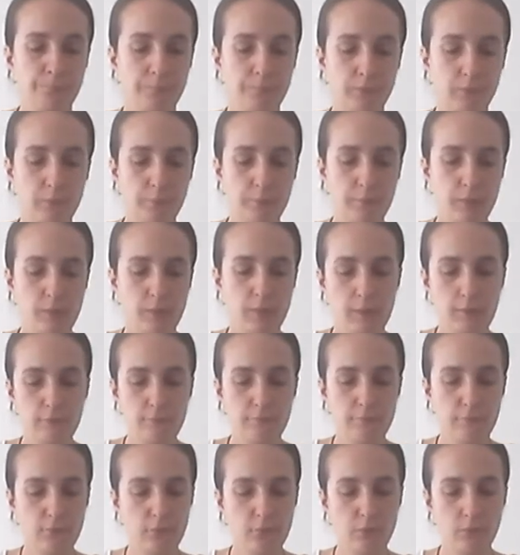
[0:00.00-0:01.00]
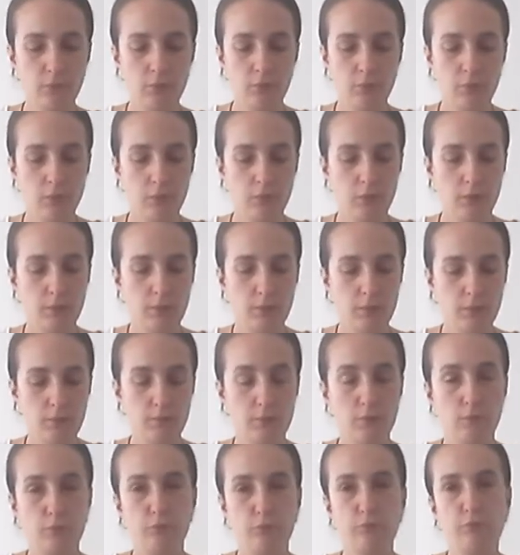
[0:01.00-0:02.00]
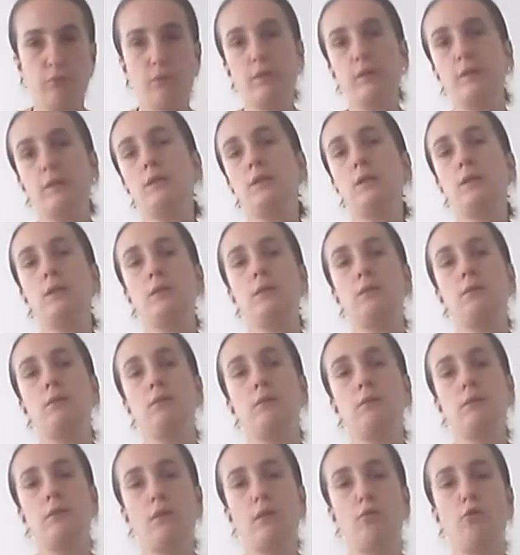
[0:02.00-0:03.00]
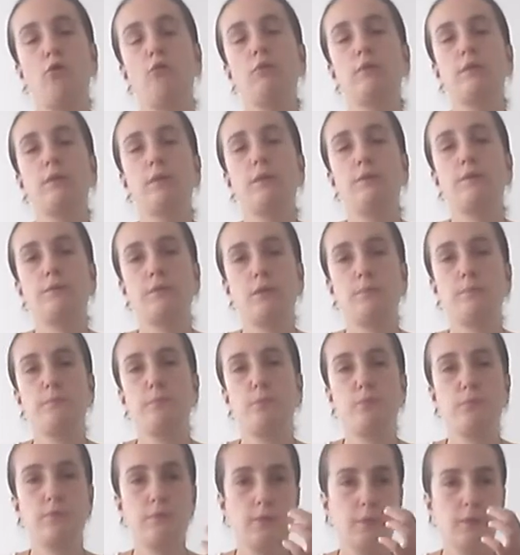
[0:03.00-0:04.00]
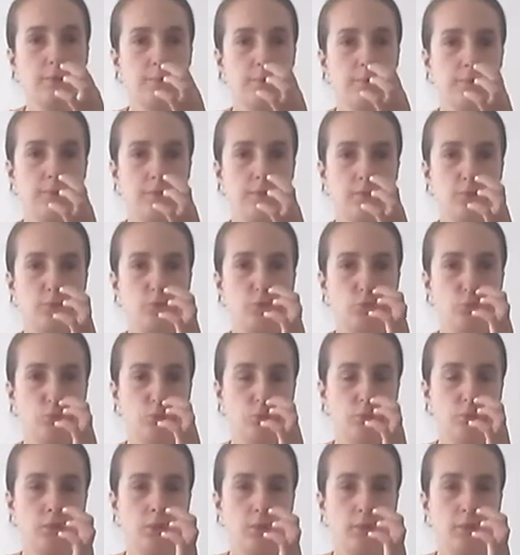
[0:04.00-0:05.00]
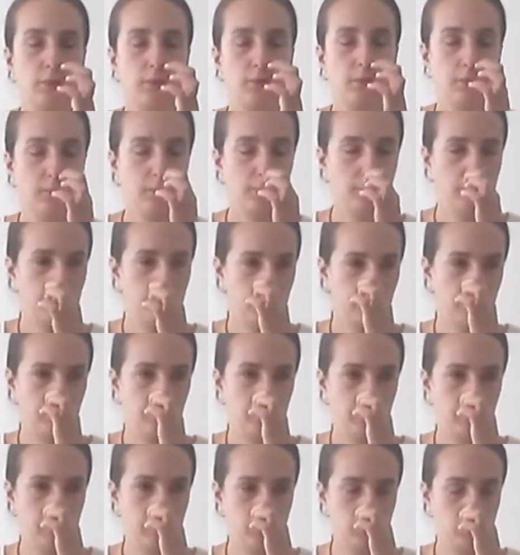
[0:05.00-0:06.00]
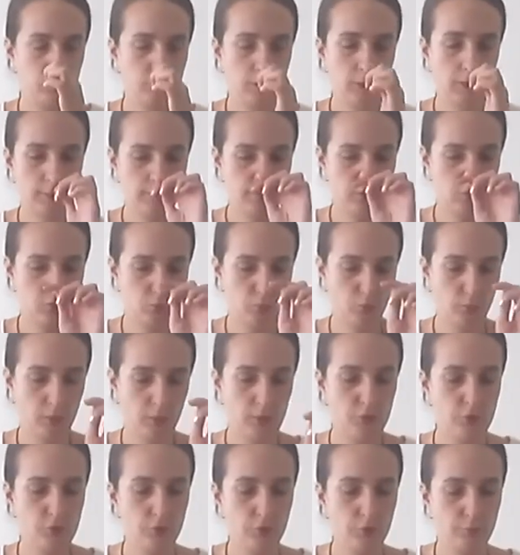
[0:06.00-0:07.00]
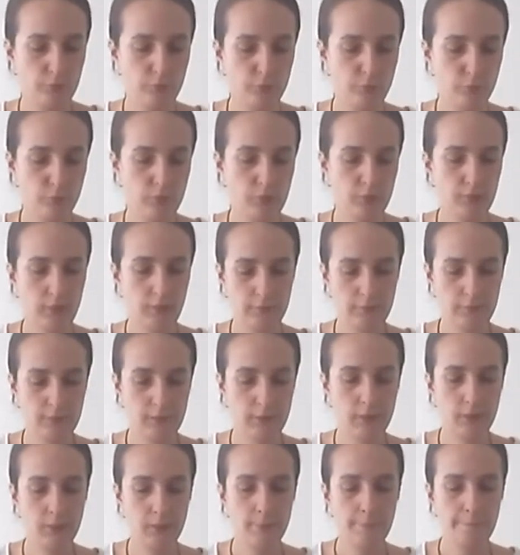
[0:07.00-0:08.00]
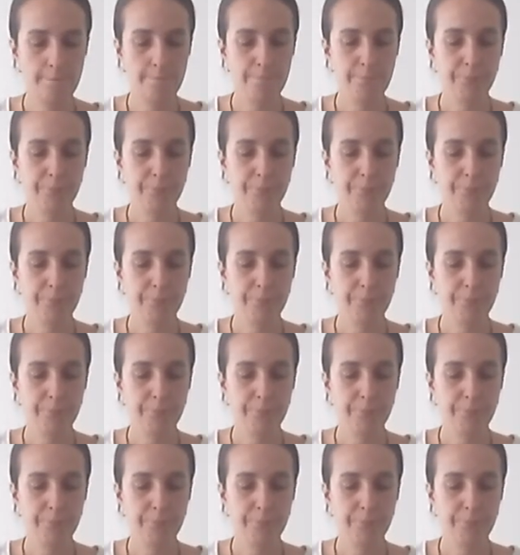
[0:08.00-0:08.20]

the behavior is avoiding the context that puts us into that situation of doing that thing.